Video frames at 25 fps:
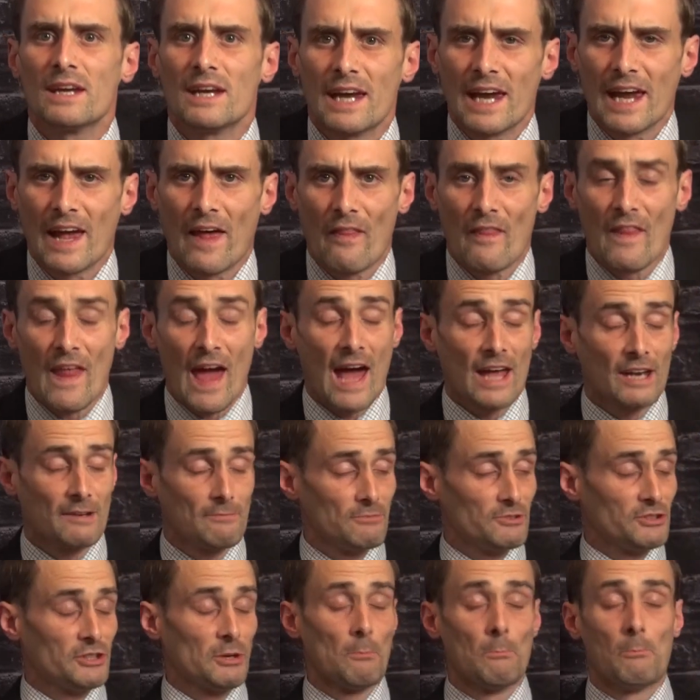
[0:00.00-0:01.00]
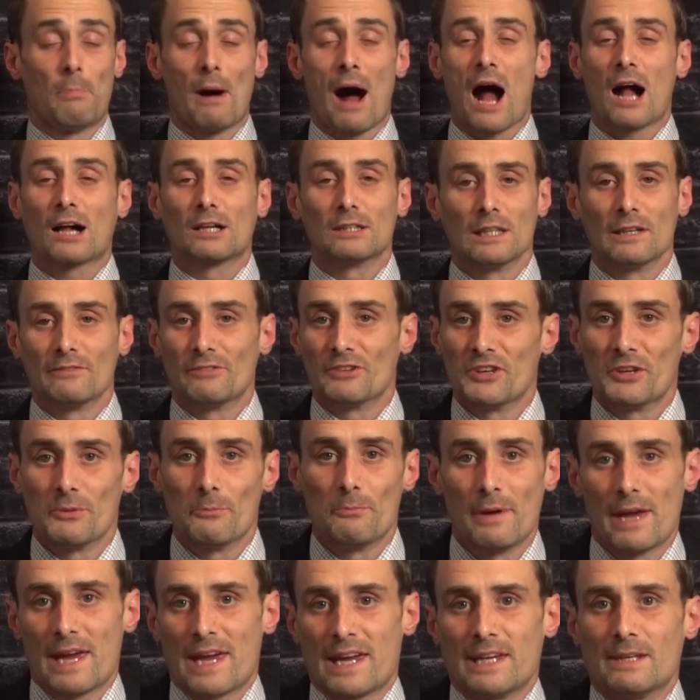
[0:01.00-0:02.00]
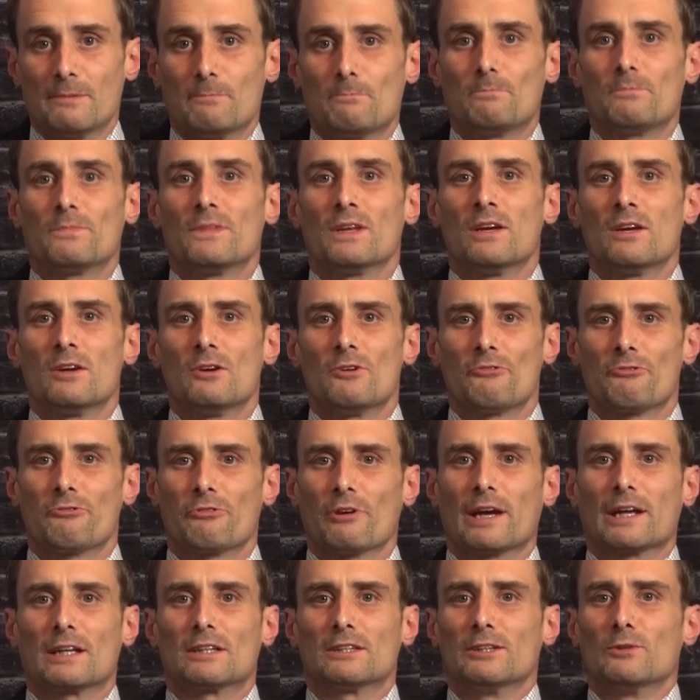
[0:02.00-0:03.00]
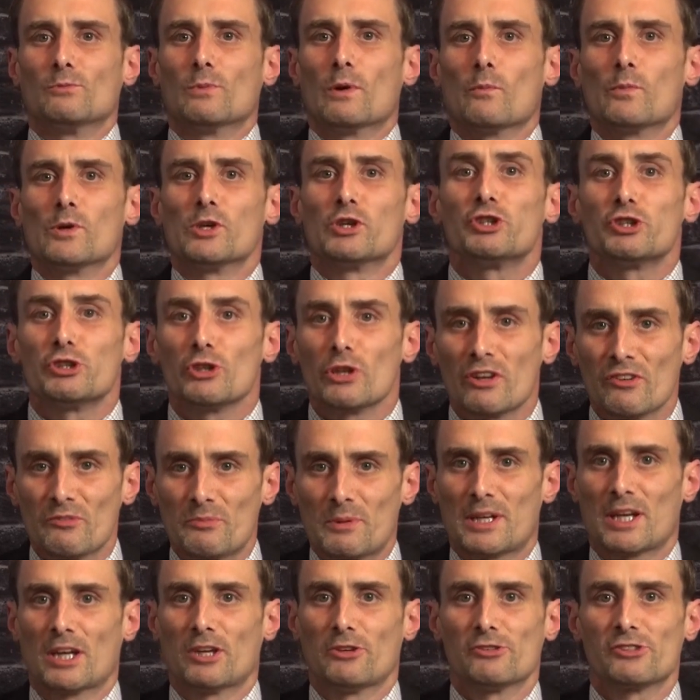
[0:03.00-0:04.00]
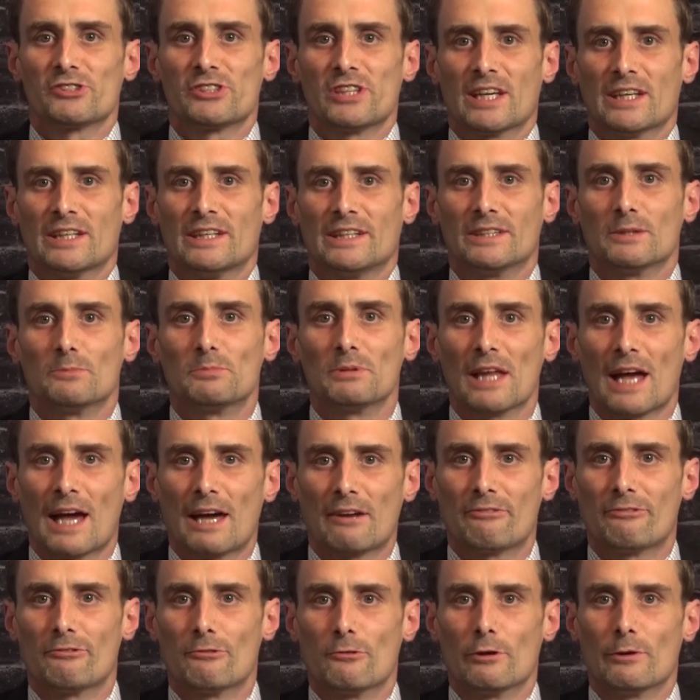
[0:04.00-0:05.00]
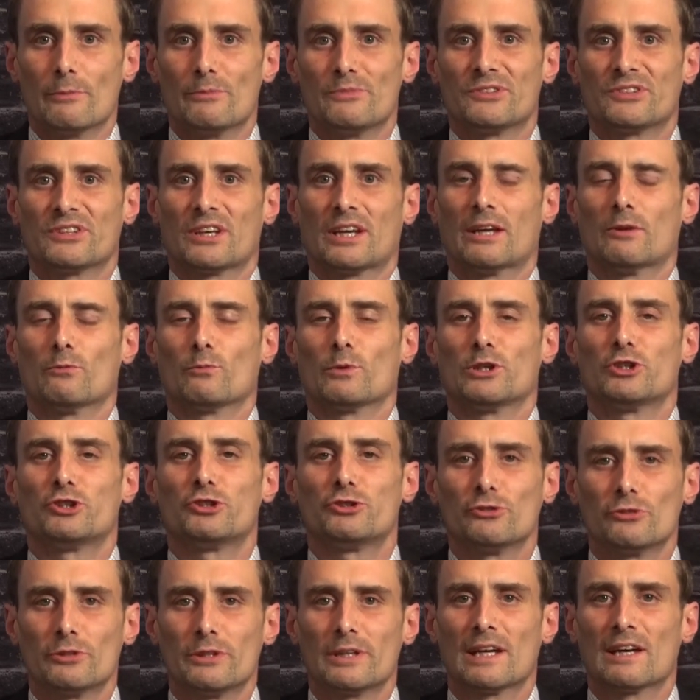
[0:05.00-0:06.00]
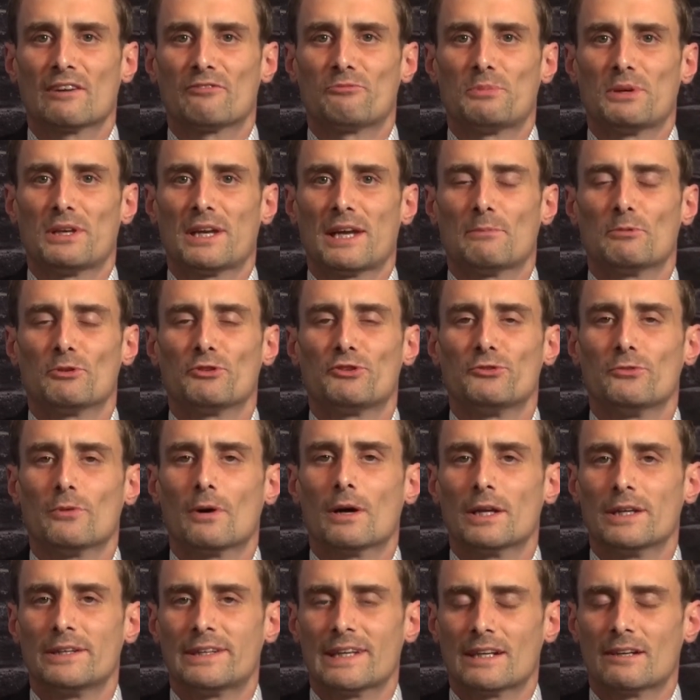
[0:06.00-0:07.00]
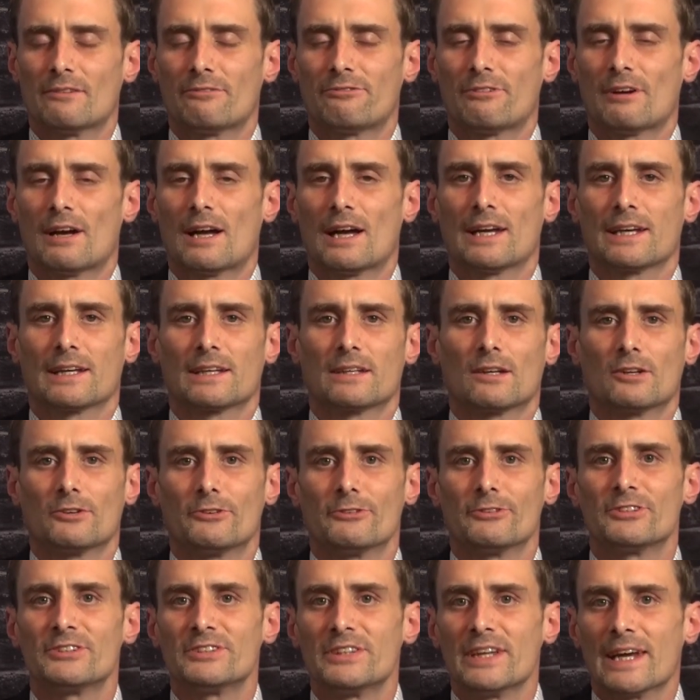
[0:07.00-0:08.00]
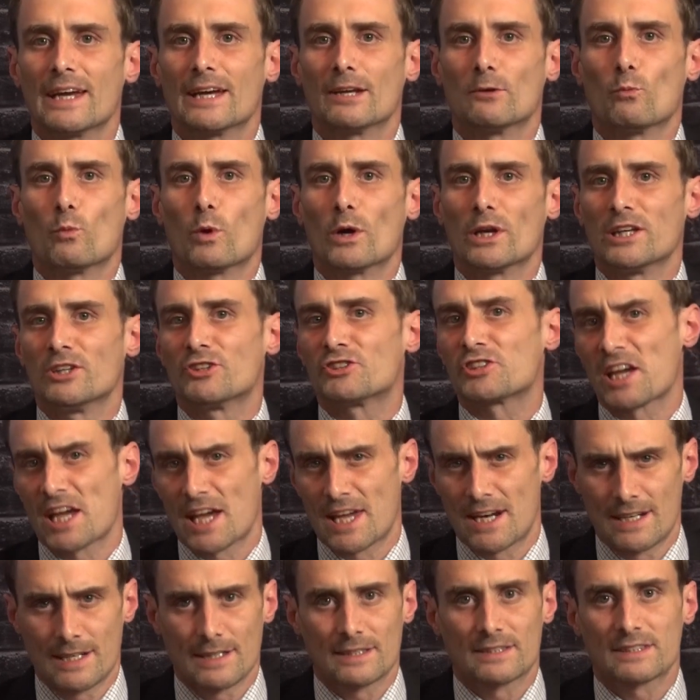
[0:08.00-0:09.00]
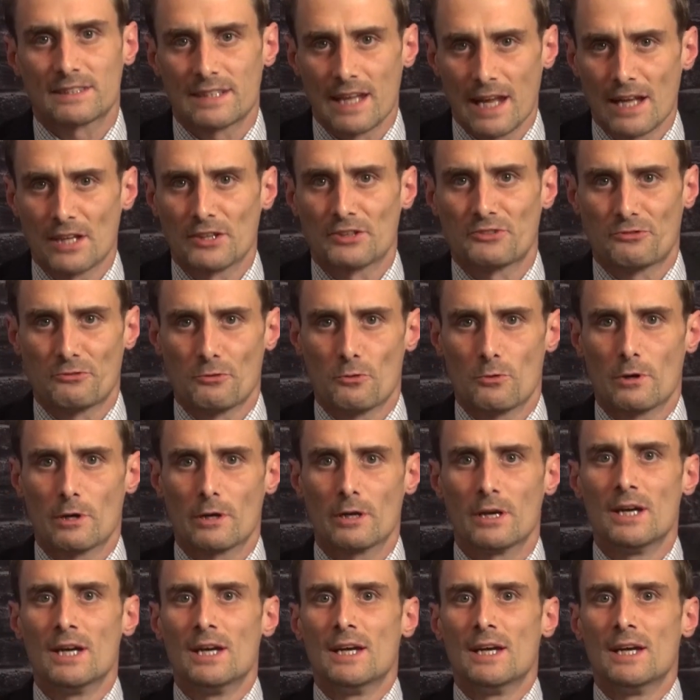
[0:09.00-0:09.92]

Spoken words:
and that debacle of a debate, frankly, when we should have been understanding the platforms and we should have been able to identify and understand what each candidate stands for